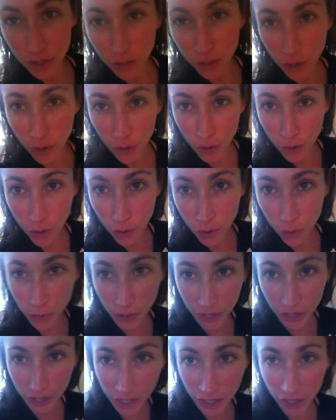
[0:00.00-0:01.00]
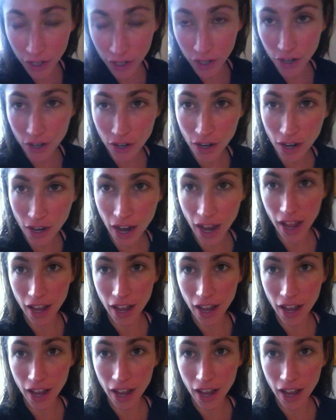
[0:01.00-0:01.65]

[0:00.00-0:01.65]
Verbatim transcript: So we're here